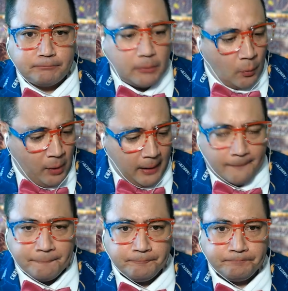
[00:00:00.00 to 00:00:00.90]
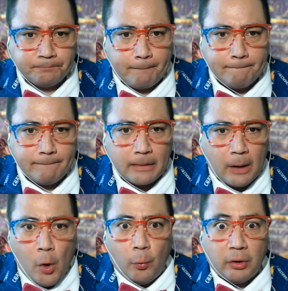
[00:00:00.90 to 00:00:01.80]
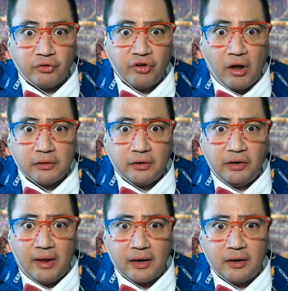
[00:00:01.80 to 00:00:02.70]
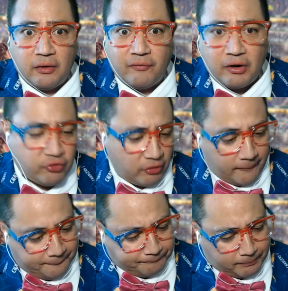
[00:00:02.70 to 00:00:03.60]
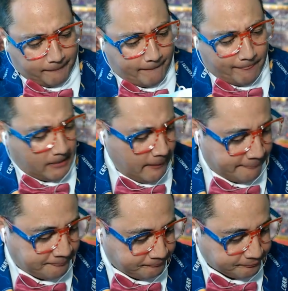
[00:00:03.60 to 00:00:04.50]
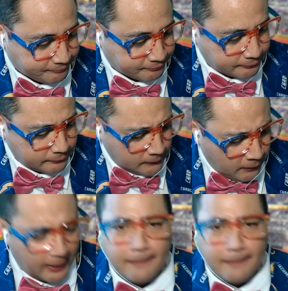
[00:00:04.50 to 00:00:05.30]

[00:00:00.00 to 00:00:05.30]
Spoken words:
Well, what a chocolatey, decadent adventure. All right.